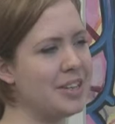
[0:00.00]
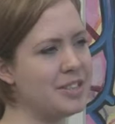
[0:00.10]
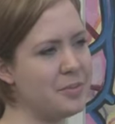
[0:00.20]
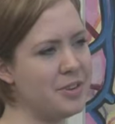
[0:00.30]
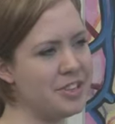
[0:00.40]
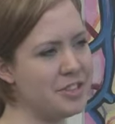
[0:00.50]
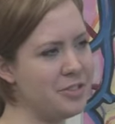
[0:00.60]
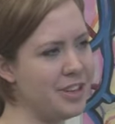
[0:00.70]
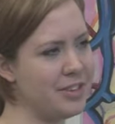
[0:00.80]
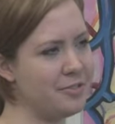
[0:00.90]
So why does your
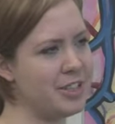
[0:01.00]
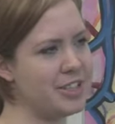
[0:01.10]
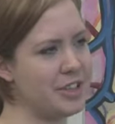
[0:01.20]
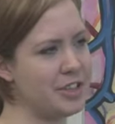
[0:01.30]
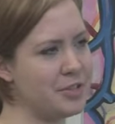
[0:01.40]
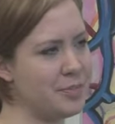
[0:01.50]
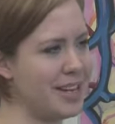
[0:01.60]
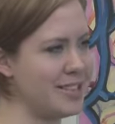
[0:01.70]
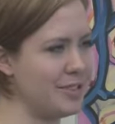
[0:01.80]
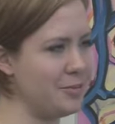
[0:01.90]
line of research
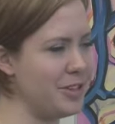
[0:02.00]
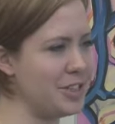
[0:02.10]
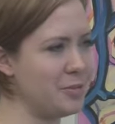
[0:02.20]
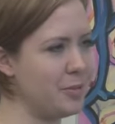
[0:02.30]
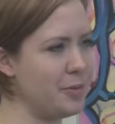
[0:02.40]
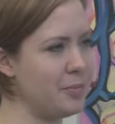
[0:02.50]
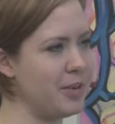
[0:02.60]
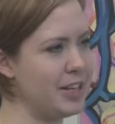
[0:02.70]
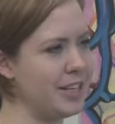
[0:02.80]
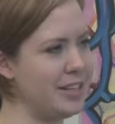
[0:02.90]
matter? Why should we put
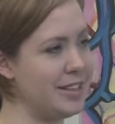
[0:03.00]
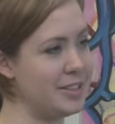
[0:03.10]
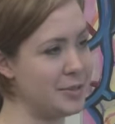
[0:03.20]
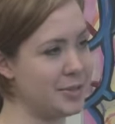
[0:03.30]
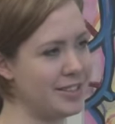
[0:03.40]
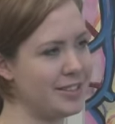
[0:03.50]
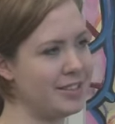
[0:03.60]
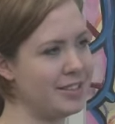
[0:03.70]
money into it?